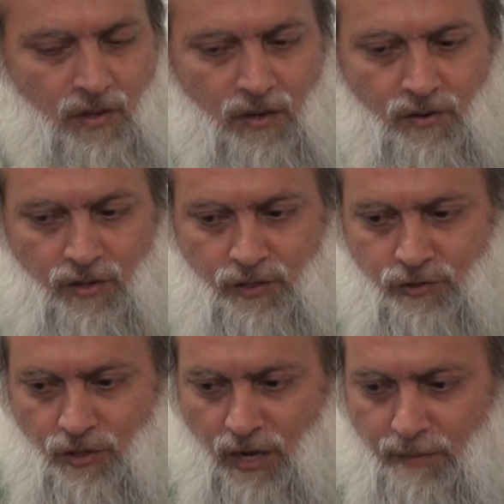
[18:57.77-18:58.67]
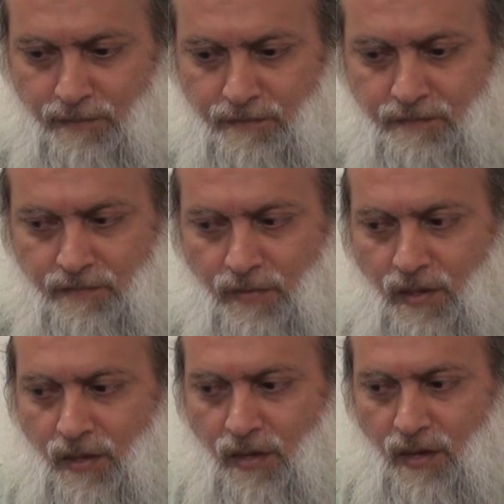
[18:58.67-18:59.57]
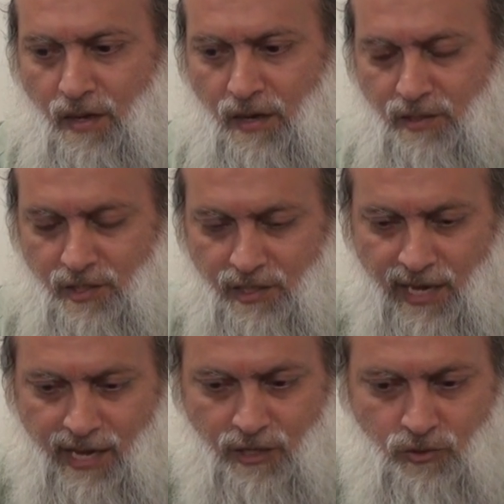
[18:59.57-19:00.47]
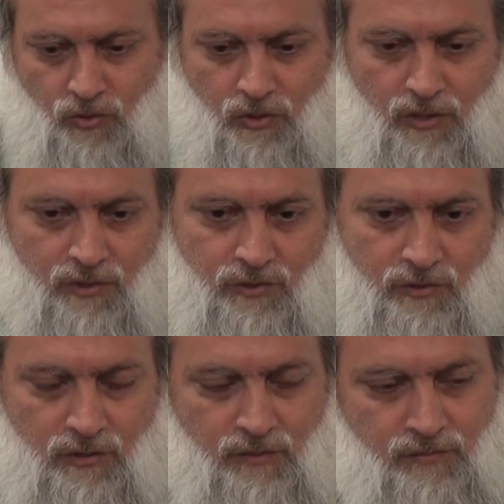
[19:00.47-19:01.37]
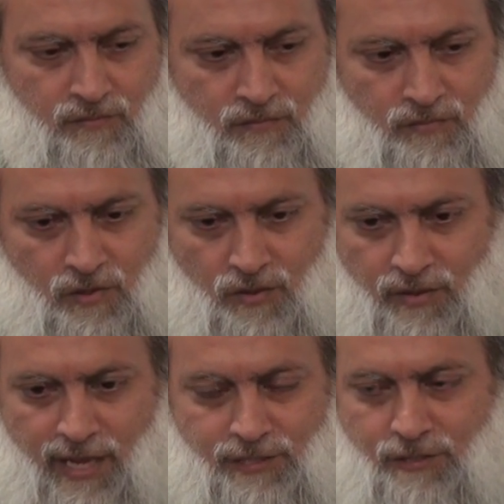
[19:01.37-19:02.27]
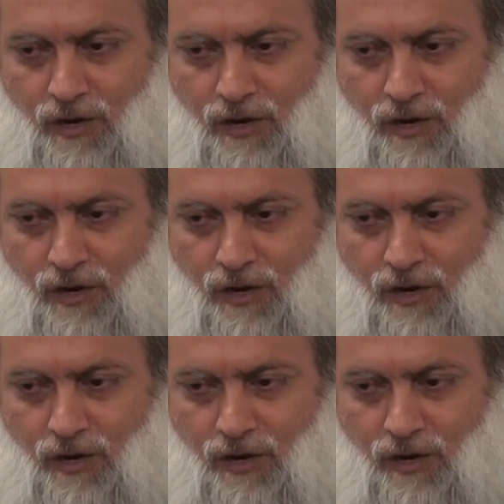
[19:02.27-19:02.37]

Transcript: you know, he stood up and he said, Ya Rasulullah, you know, that's